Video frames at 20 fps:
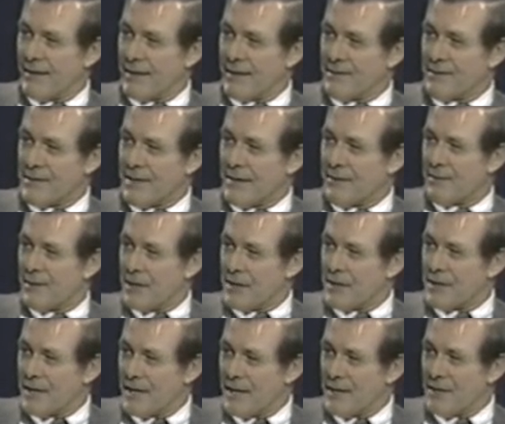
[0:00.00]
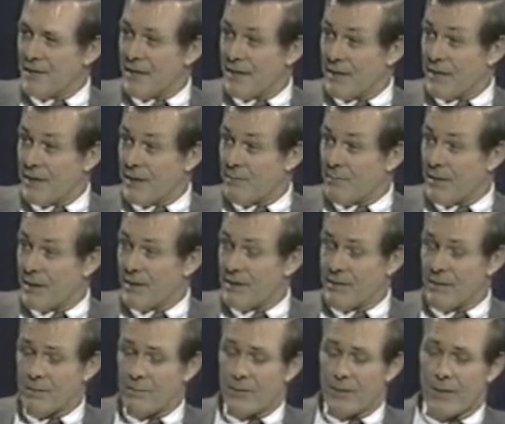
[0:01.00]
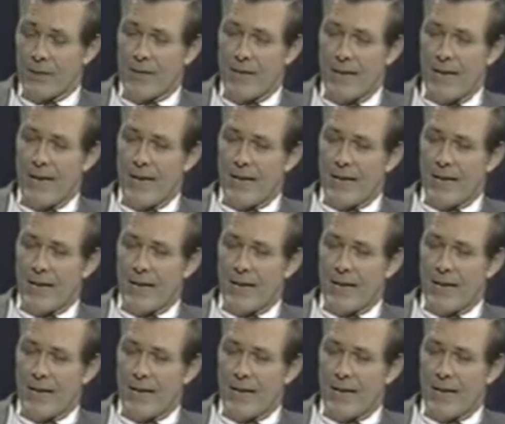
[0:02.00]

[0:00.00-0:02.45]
and Southeast Asia and other parts of the world.